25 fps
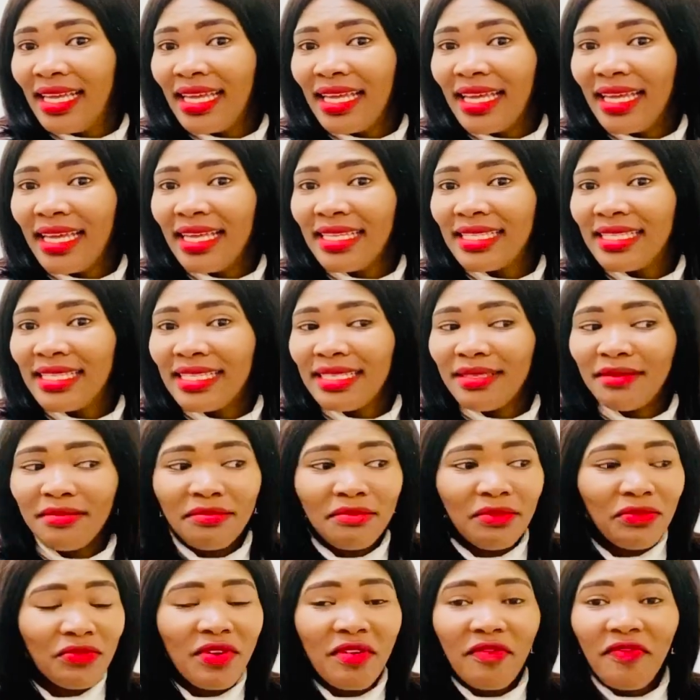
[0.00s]
It's
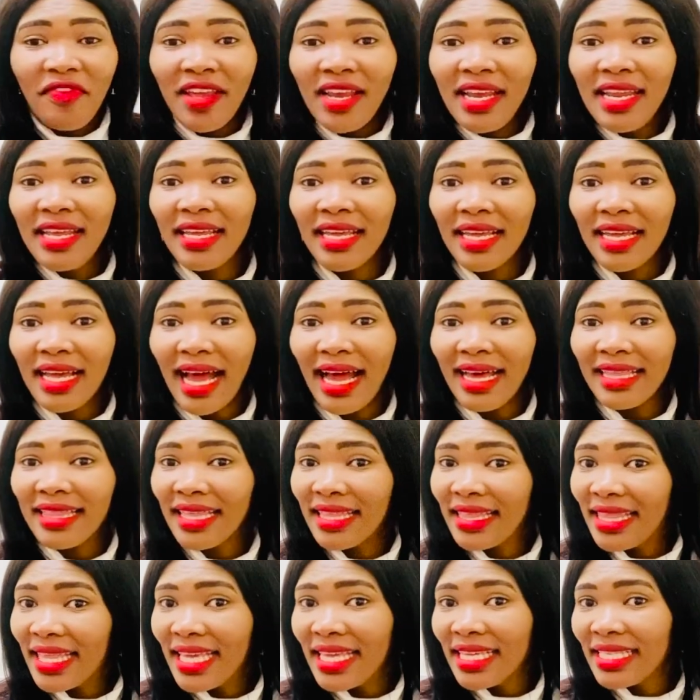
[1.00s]
revealing other
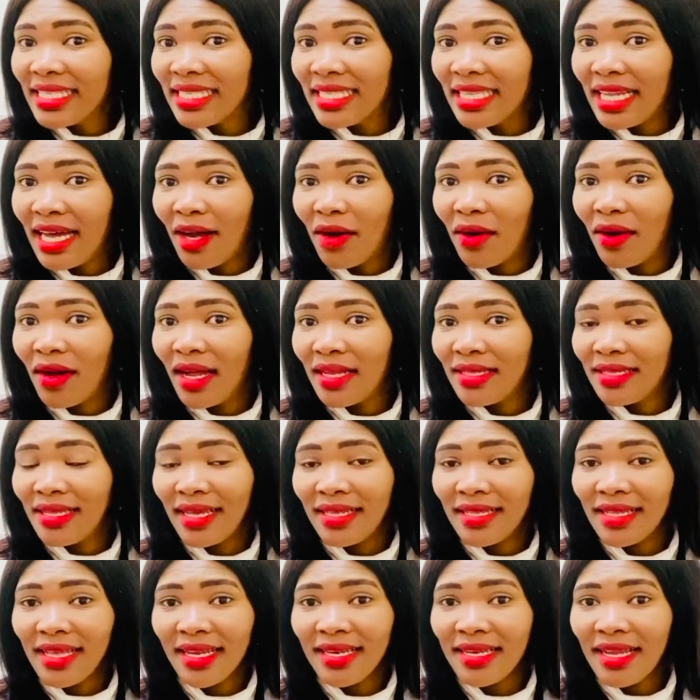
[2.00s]
things now
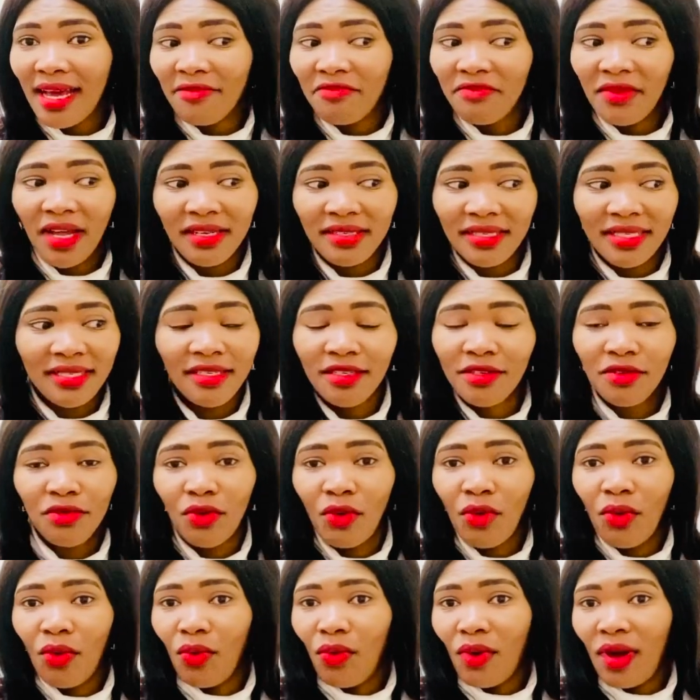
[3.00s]
that I didn't
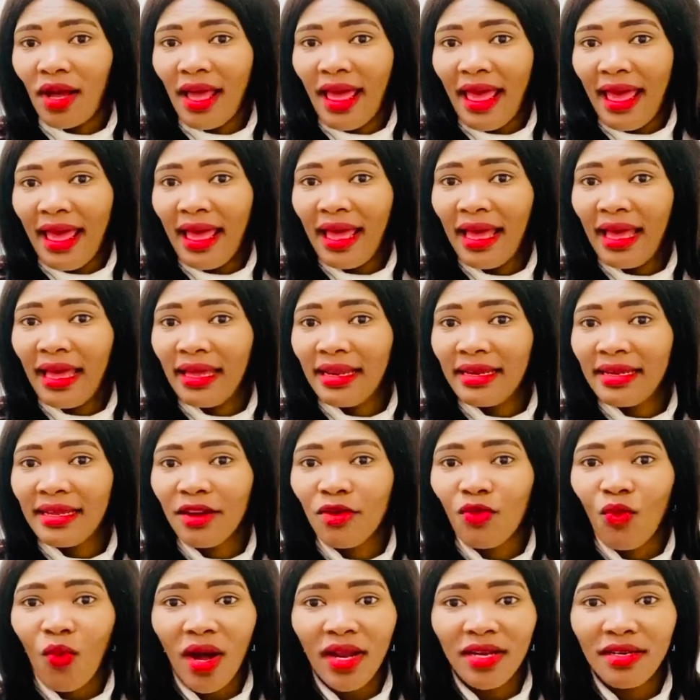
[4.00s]
know I had
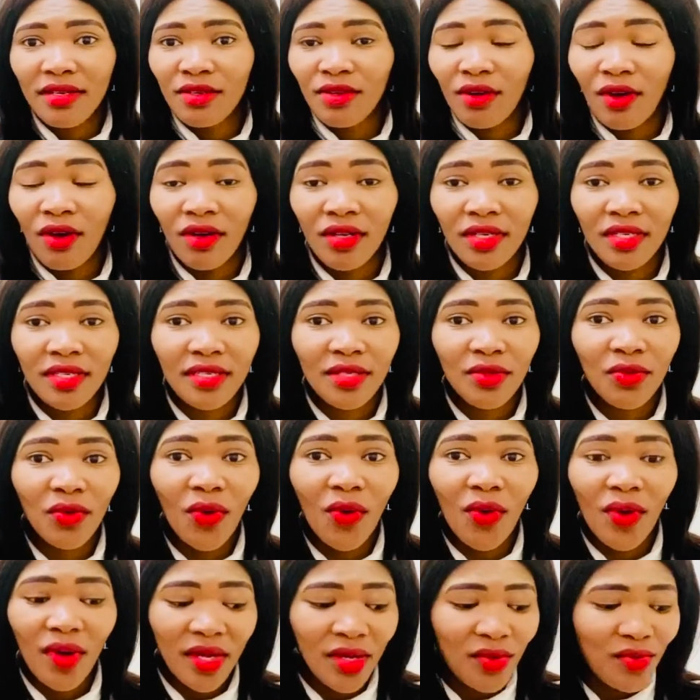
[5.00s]
and whatnot.
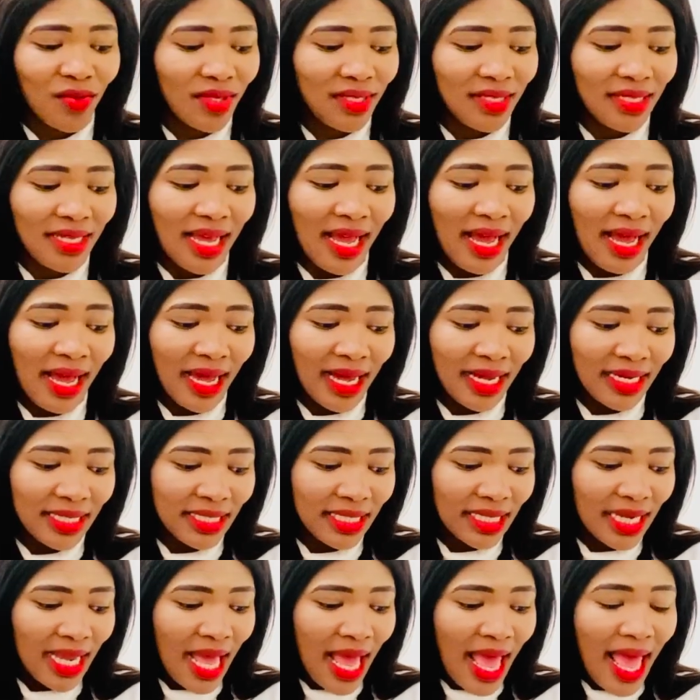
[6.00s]
Yo, it was hard.
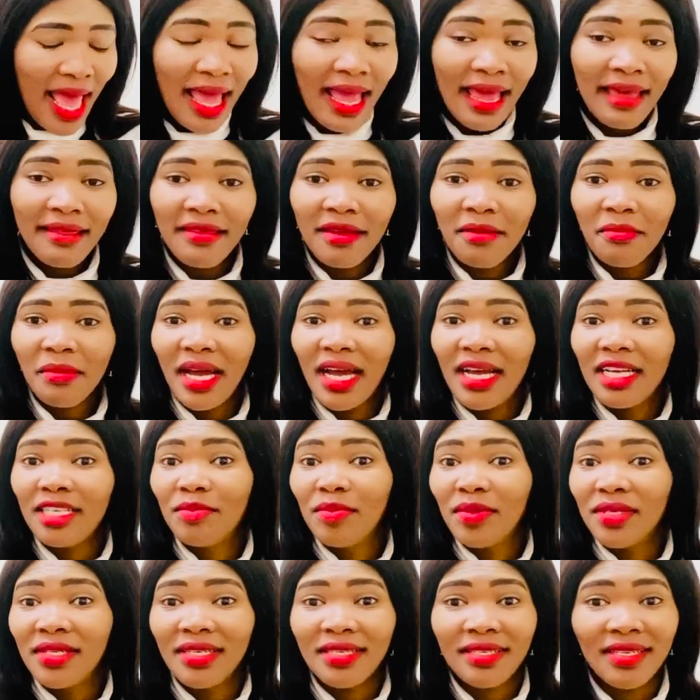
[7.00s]
And then my
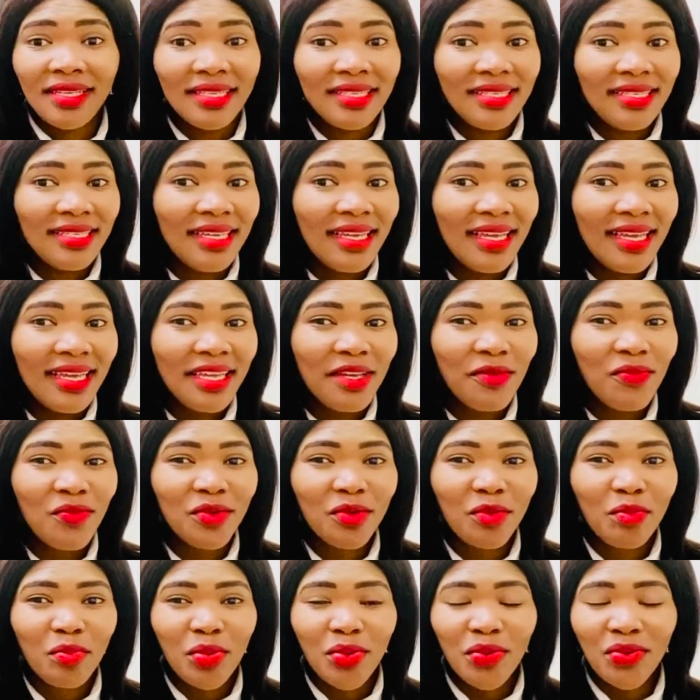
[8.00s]
husband, as I say, he
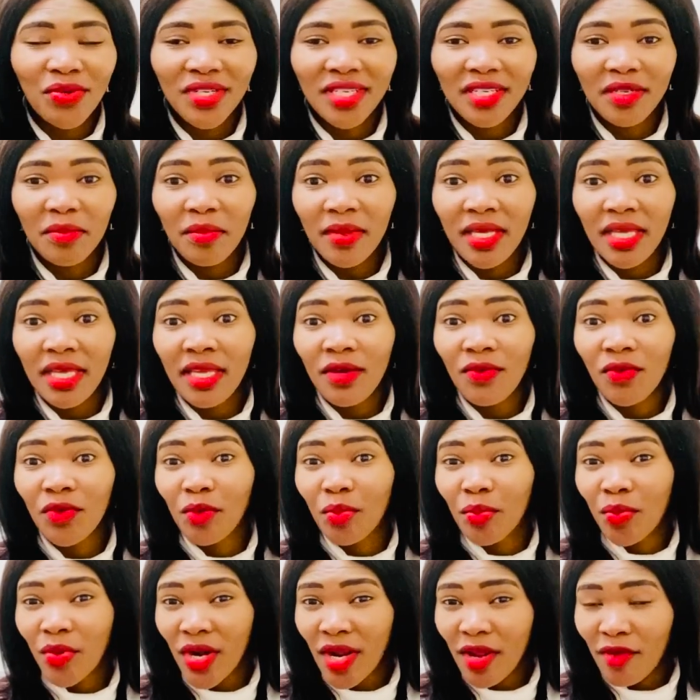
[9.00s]
would push me, he would
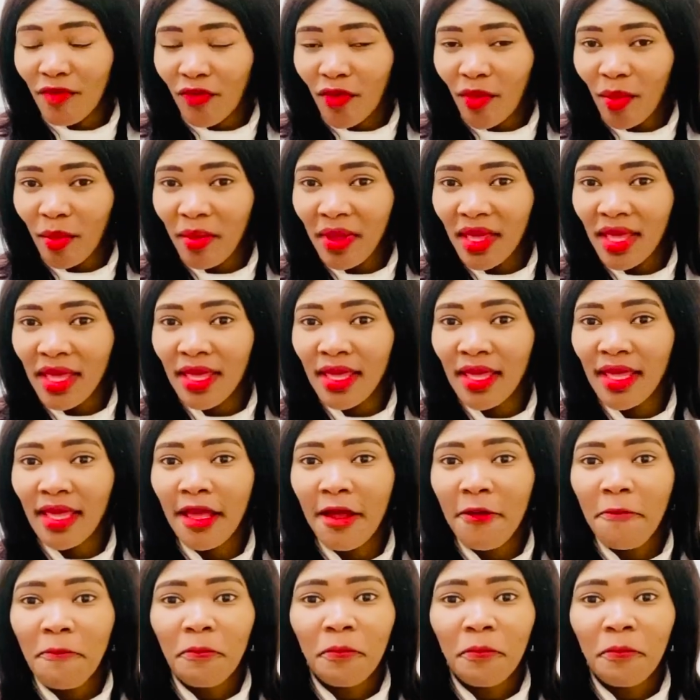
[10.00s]
pray for me.